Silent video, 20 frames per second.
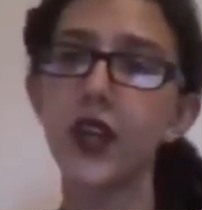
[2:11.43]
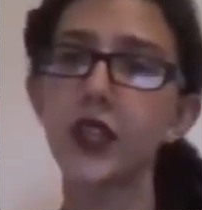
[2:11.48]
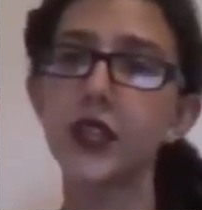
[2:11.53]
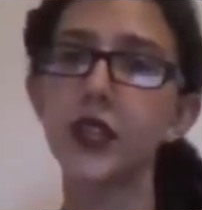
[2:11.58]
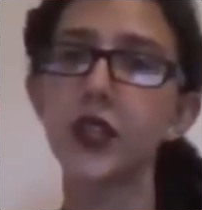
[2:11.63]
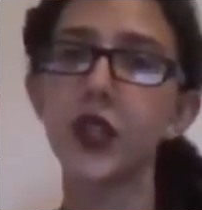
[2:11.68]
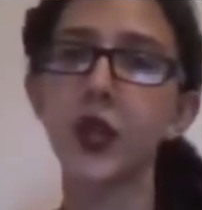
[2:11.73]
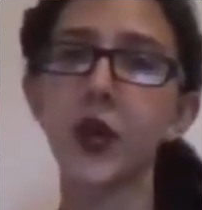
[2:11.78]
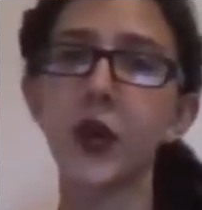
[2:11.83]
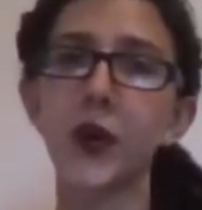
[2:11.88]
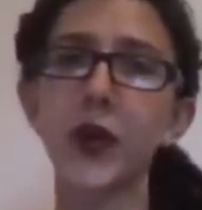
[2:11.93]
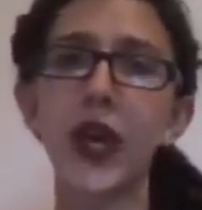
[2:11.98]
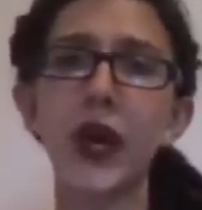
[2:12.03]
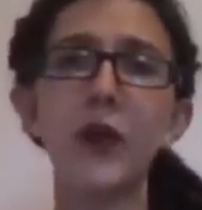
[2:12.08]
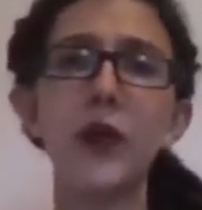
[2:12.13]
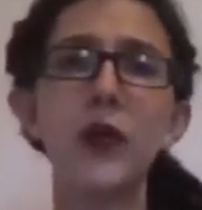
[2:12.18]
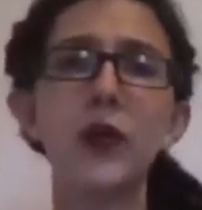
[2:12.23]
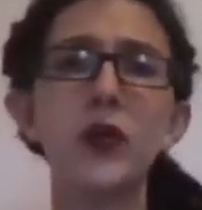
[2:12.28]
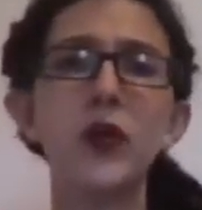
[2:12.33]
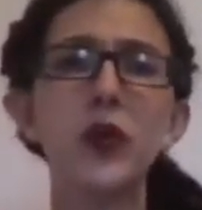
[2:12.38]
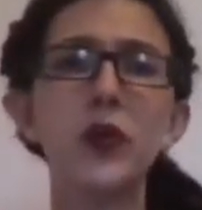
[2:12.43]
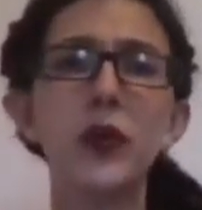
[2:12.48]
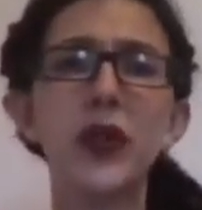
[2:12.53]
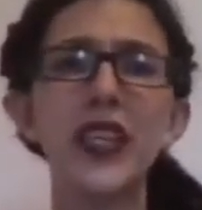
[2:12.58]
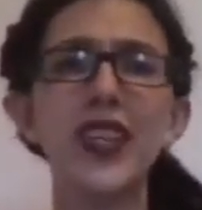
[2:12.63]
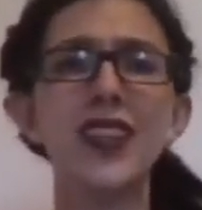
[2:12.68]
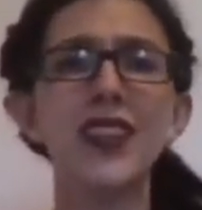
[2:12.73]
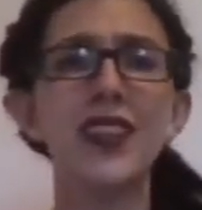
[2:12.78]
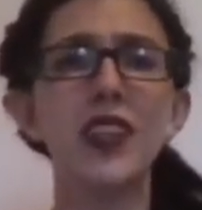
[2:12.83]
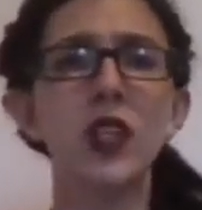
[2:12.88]
So that one will
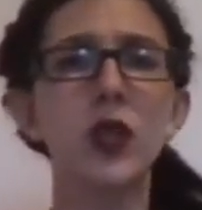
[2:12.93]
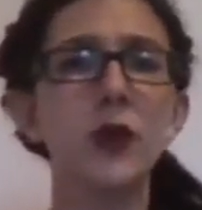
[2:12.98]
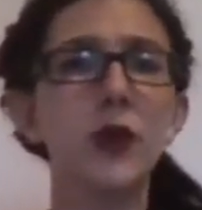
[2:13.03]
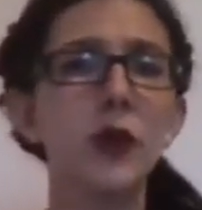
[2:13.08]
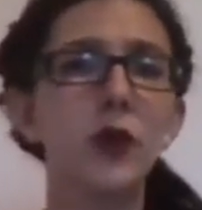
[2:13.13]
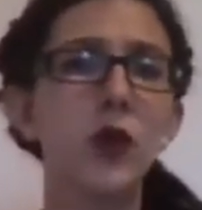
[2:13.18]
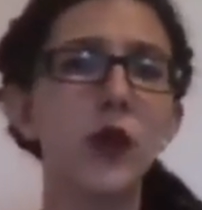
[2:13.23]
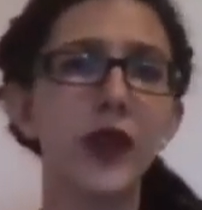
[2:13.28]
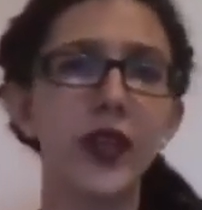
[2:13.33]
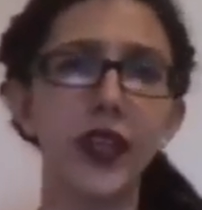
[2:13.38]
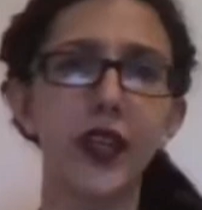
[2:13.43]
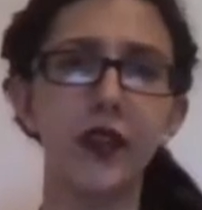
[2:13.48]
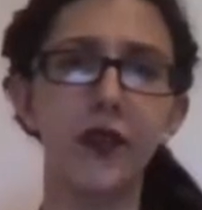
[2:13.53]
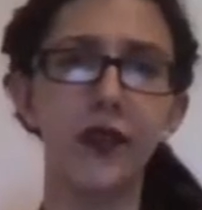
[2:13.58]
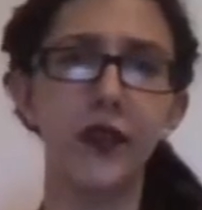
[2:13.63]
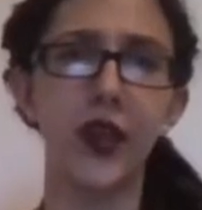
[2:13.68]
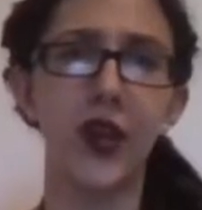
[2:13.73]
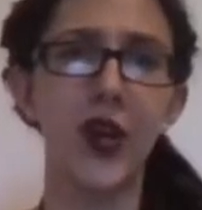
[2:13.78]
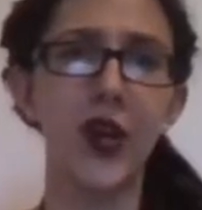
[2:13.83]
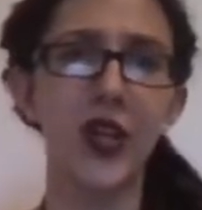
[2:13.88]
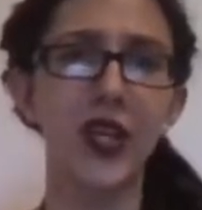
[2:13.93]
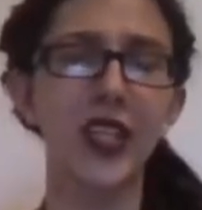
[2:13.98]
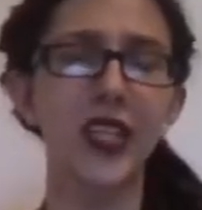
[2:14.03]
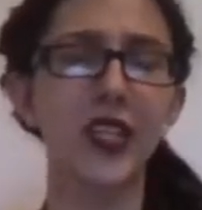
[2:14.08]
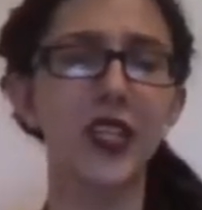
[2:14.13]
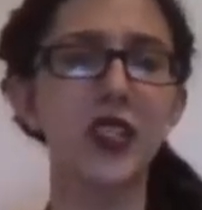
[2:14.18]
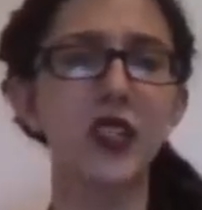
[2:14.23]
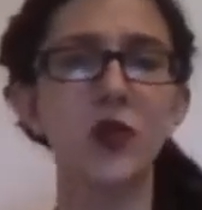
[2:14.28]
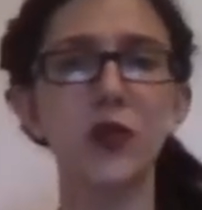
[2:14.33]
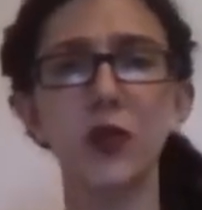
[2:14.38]
be a little bit more like a vlog,
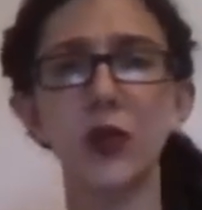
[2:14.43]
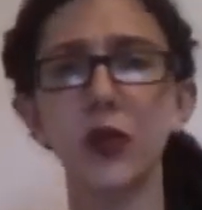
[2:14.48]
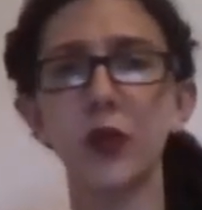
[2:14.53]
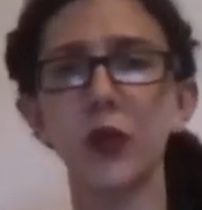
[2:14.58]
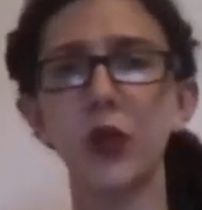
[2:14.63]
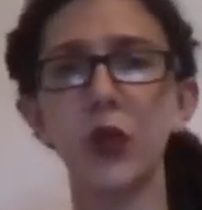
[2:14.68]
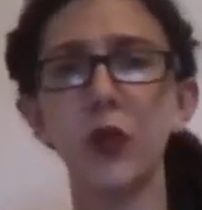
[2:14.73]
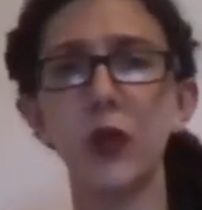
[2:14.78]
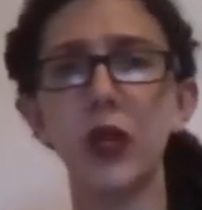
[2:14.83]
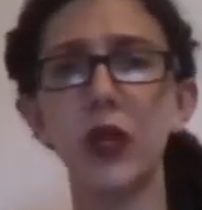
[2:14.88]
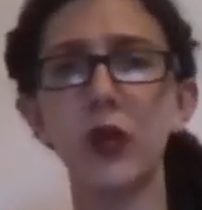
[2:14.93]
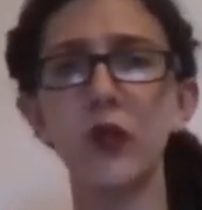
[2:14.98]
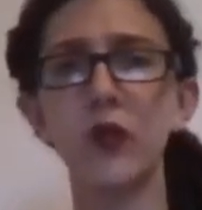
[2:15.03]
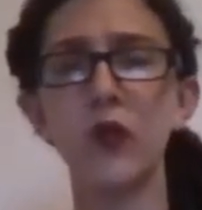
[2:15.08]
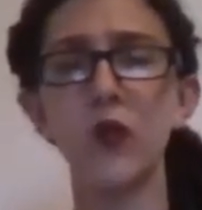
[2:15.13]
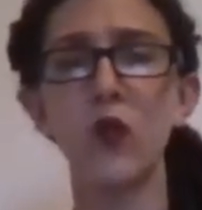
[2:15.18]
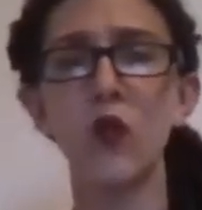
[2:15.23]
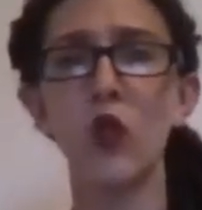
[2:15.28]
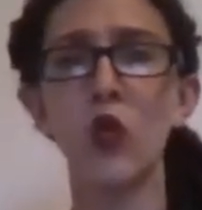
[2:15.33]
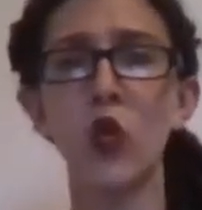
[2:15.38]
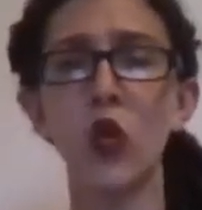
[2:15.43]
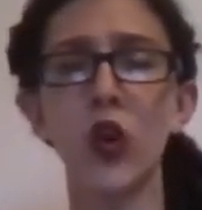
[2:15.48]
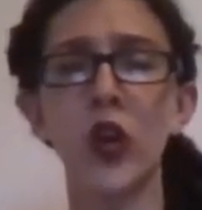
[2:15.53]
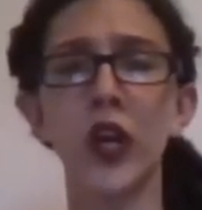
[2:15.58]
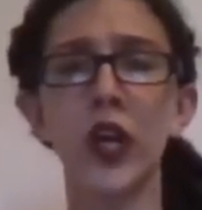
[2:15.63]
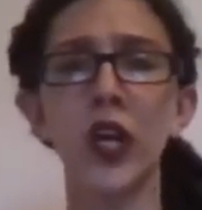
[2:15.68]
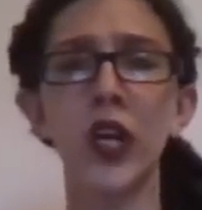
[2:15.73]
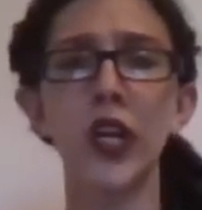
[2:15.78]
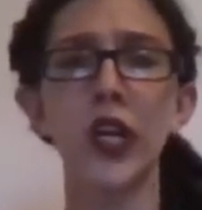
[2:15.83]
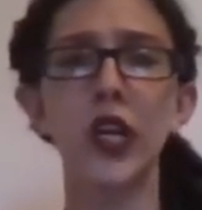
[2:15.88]
and this one will be
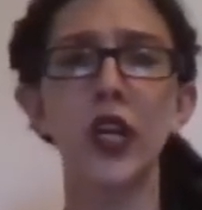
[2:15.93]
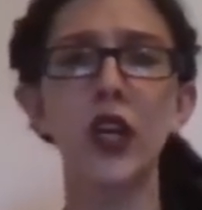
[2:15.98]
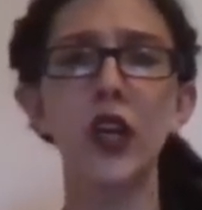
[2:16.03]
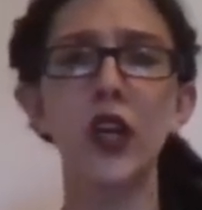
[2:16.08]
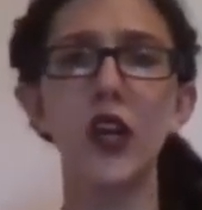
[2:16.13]
more